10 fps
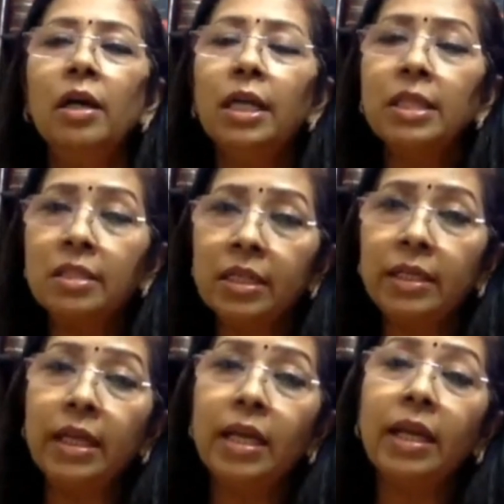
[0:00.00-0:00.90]

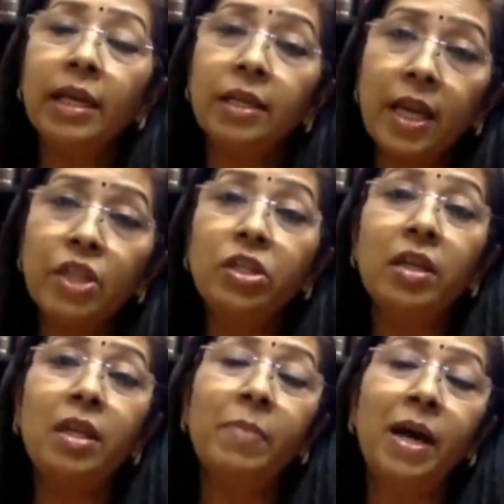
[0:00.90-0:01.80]
inserted
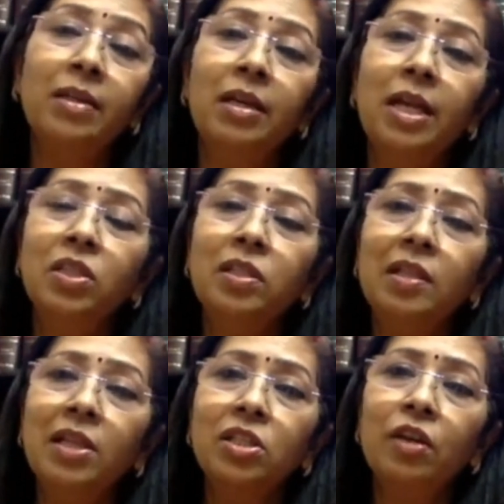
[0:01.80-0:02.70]
intentionally by the
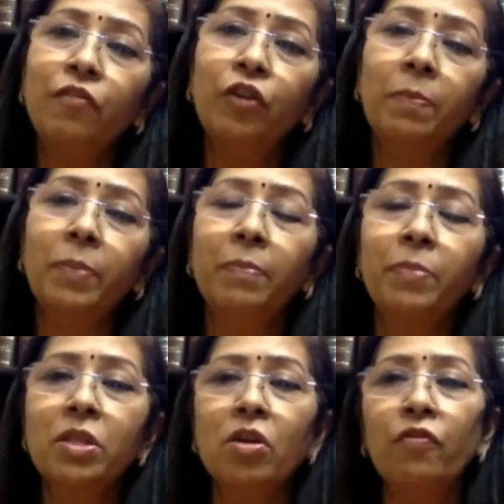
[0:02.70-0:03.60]
legislature for the
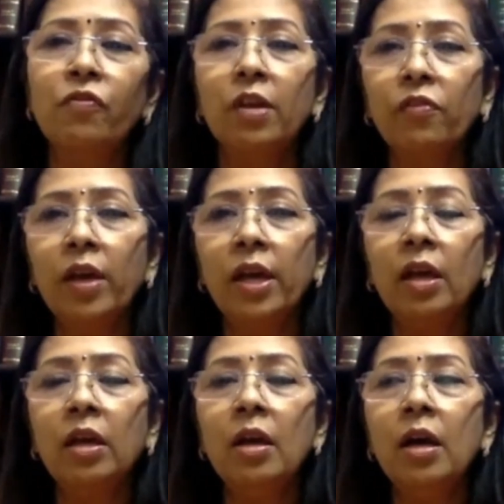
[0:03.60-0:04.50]
purpose of
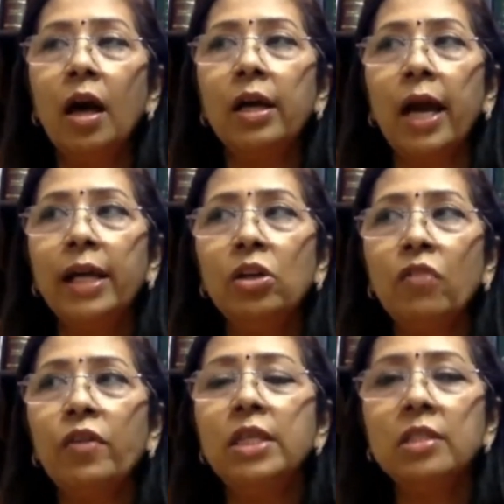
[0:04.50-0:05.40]
giving a kind
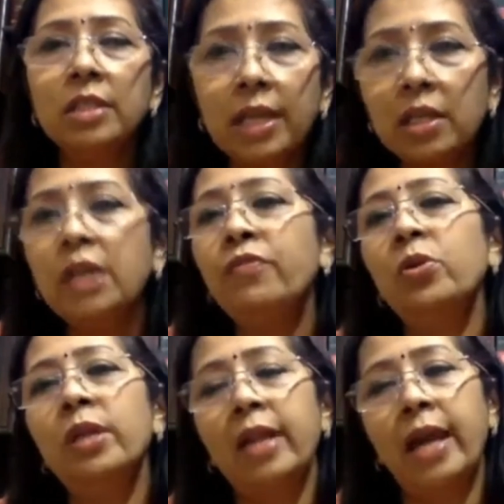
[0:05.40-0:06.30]
of incentive to
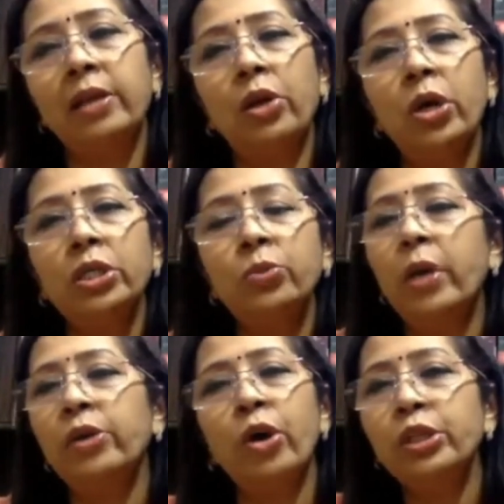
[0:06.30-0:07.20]
the landlords who
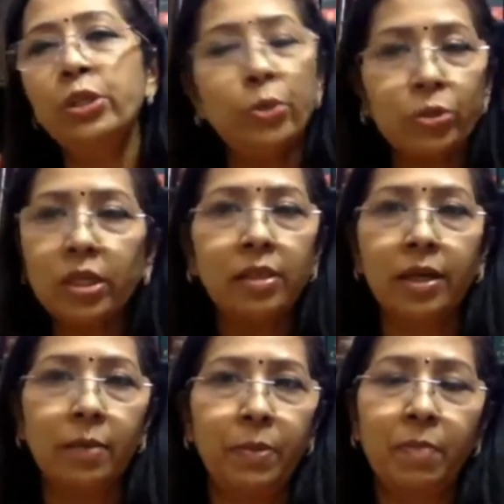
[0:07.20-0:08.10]
are not using
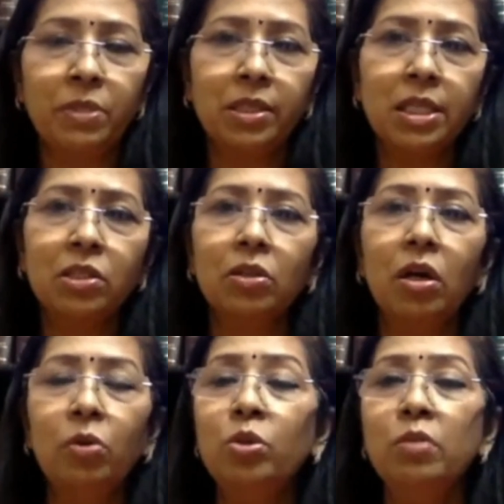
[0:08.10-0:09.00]
their premises,
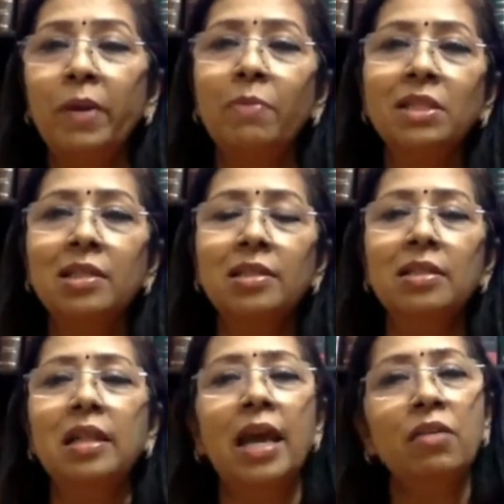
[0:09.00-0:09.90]
whose premises is
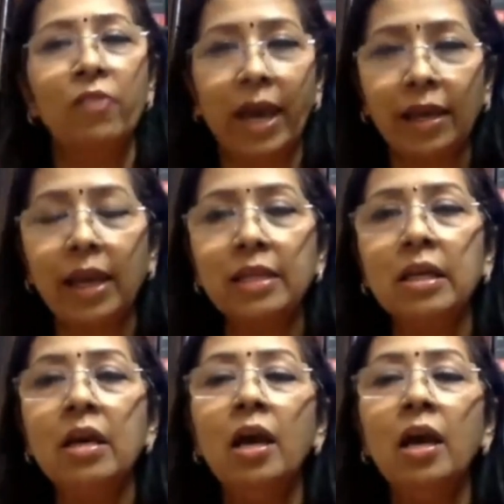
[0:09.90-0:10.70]
lying vacant,